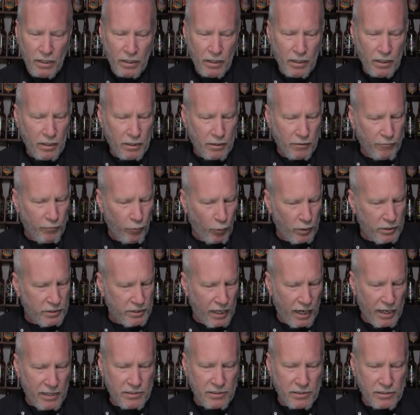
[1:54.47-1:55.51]
The
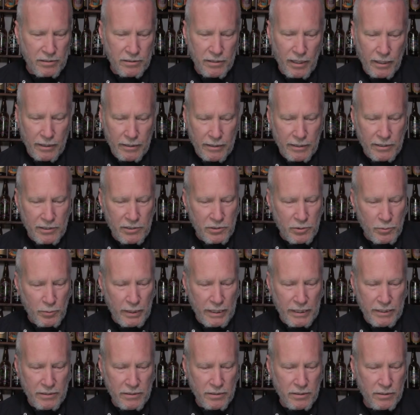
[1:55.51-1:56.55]
foretaste is lightly
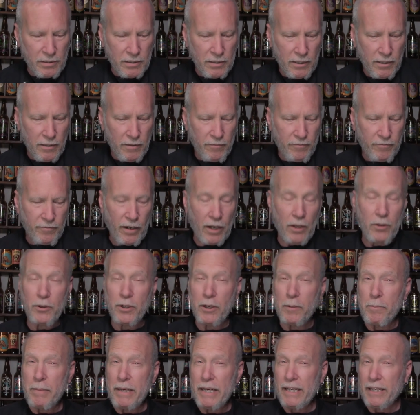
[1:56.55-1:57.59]
sweet, followed
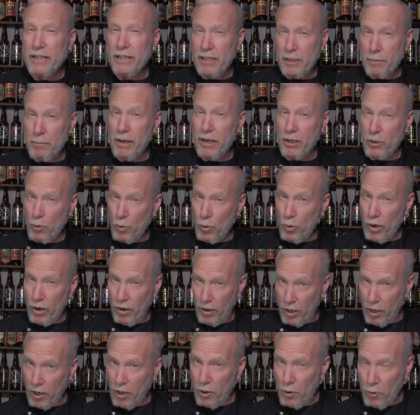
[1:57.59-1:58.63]
immediately by
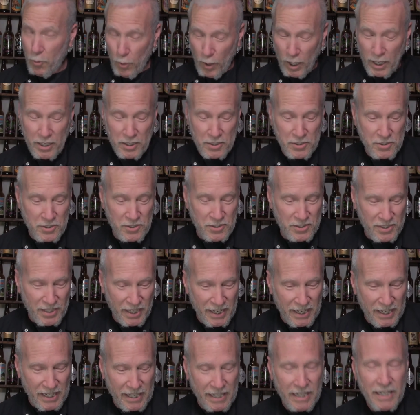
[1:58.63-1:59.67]
quite a
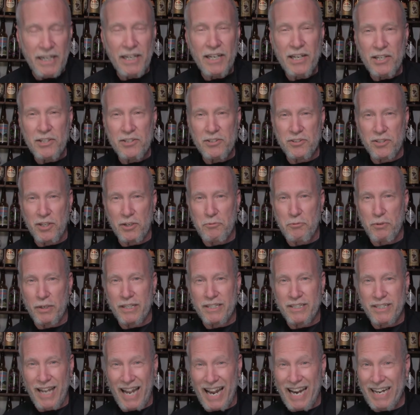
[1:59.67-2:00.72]
zingy
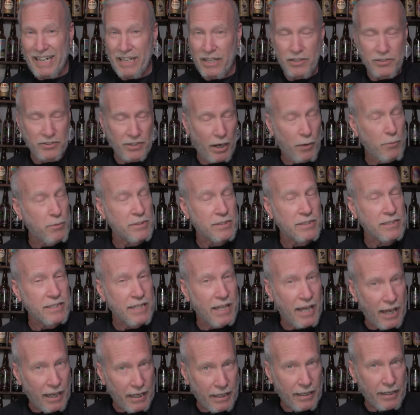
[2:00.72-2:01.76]
citric tanginess. I was
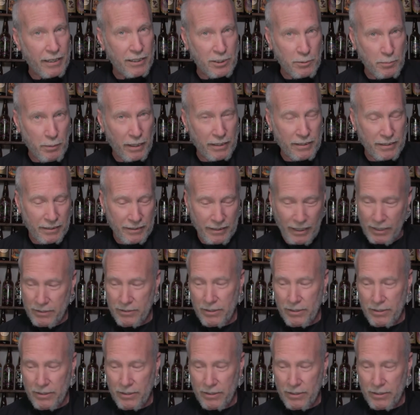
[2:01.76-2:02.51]
not expecting that.